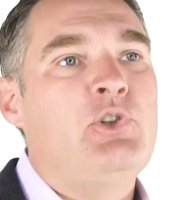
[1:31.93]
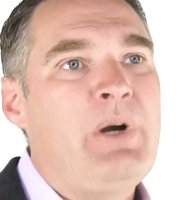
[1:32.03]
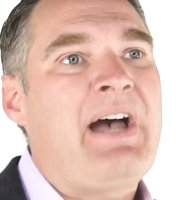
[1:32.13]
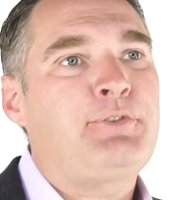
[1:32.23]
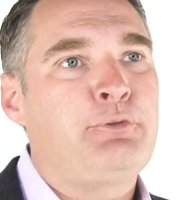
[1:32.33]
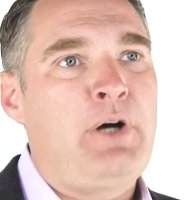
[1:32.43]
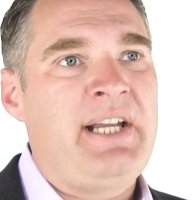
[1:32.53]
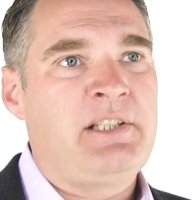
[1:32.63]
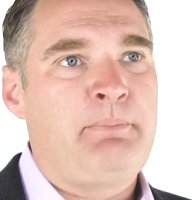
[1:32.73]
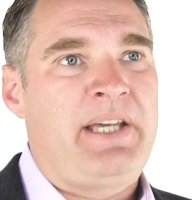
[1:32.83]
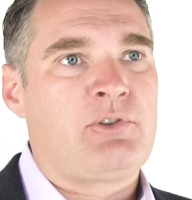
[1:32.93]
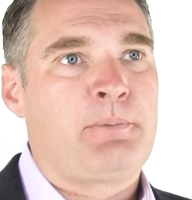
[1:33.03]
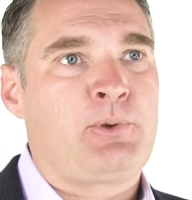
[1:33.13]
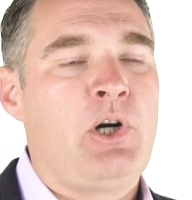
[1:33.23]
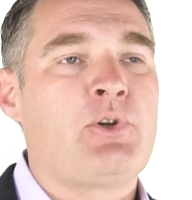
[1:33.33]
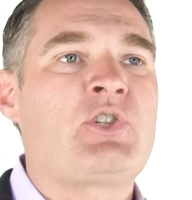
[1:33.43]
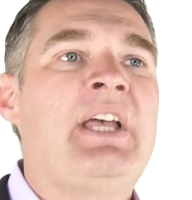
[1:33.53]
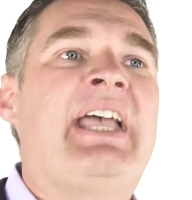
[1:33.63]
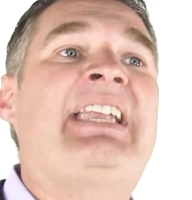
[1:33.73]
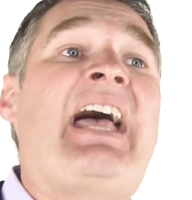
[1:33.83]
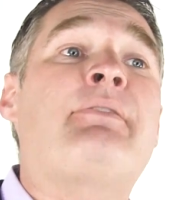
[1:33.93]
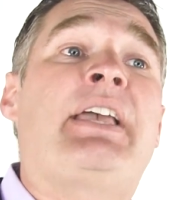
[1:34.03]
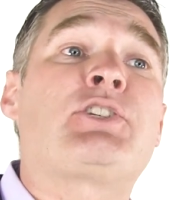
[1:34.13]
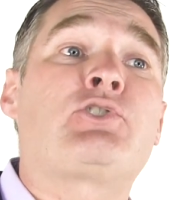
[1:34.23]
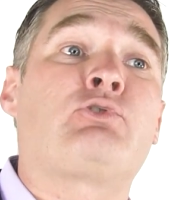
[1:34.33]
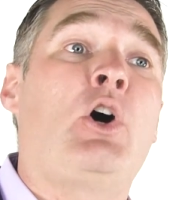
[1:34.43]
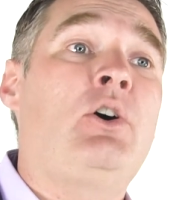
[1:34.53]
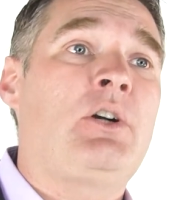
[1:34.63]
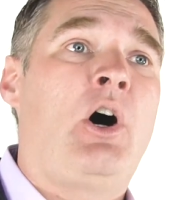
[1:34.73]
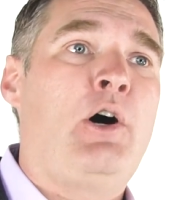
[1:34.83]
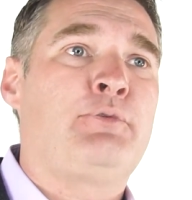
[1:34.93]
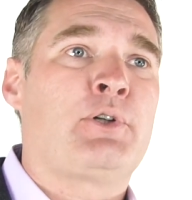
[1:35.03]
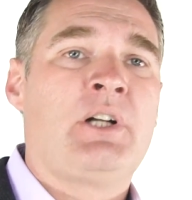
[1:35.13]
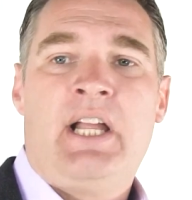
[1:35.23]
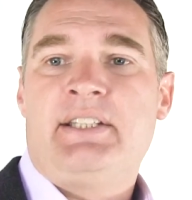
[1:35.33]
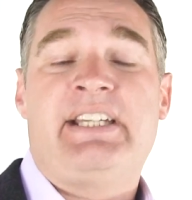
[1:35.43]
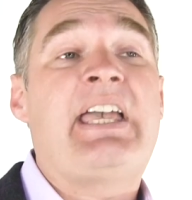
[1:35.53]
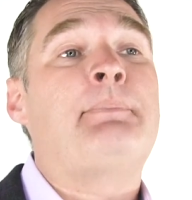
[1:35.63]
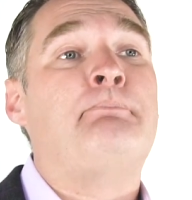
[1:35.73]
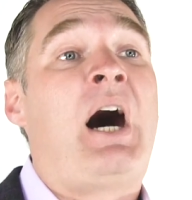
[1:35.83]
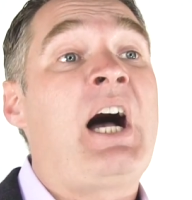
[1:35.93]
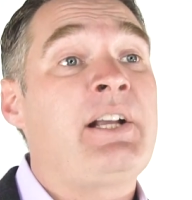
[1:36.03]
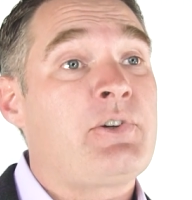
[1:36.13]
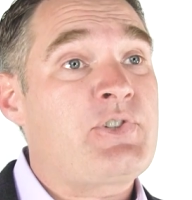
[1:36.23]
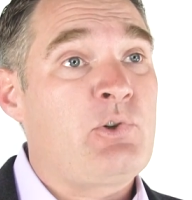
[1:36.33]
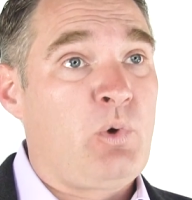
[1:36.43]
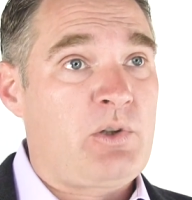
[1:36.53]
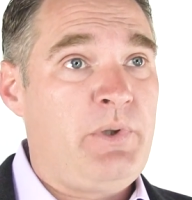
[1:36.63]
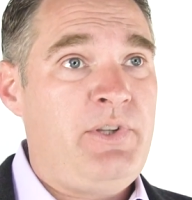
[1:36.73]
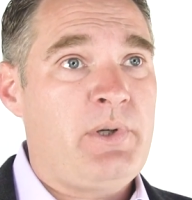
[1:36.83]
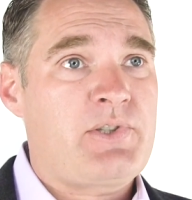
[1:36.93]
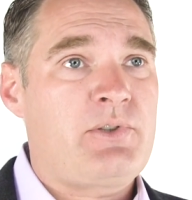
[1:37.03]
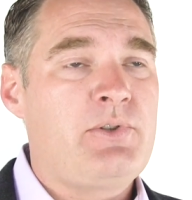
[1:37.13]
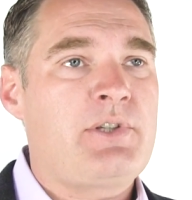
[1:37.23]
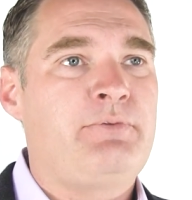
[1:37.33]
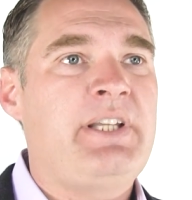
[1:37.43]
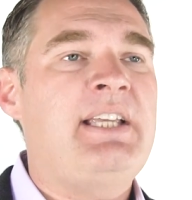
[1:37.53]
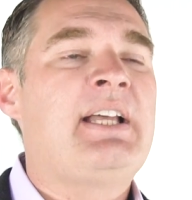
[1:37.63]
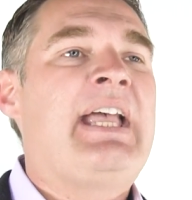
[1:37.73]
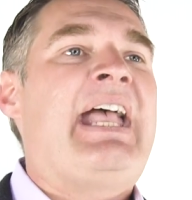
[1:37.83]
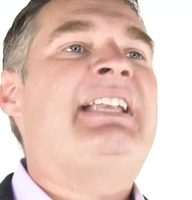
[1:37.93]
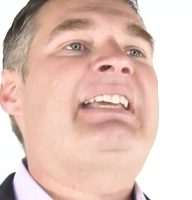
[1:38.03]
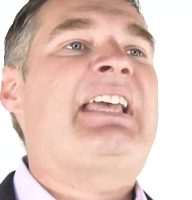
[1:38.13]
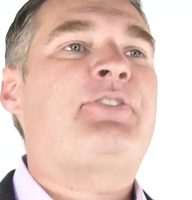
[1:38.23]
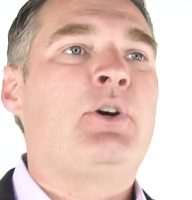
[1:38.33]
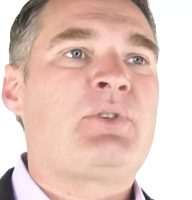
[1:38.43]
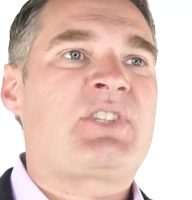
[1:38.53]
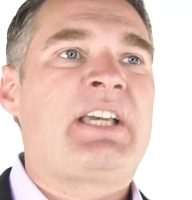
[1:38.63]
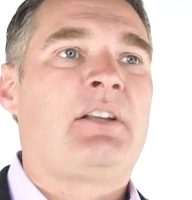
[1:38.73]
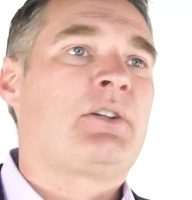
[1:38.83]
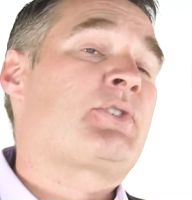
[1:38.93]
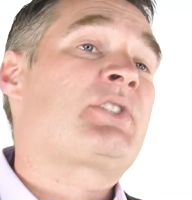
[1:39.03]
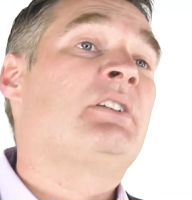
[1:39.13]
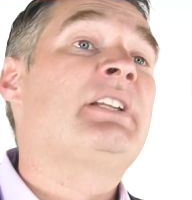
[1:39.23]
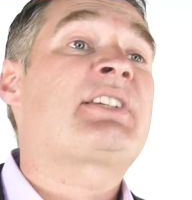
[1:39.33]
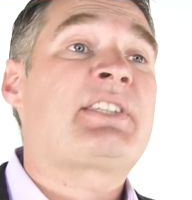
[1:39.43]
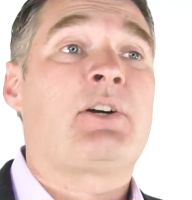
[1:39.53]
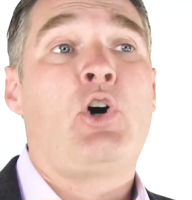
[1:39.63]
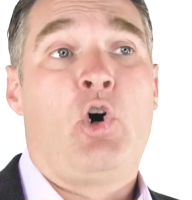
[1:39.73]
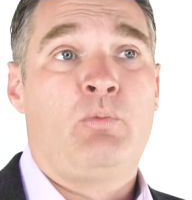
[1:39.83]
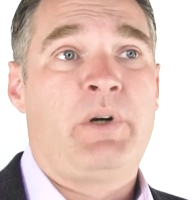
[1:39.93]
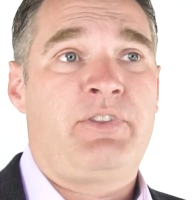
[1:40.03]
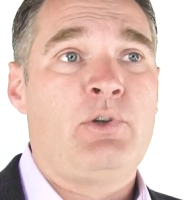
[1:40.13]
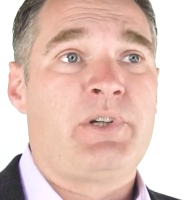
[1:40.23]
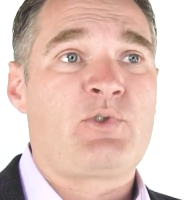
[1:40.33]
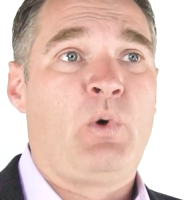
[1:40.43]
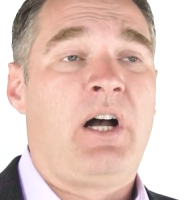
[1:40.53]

You have to find a better approach and have a strong offer to get buyers to work with you exclusively and to get those sellers to list their home with you as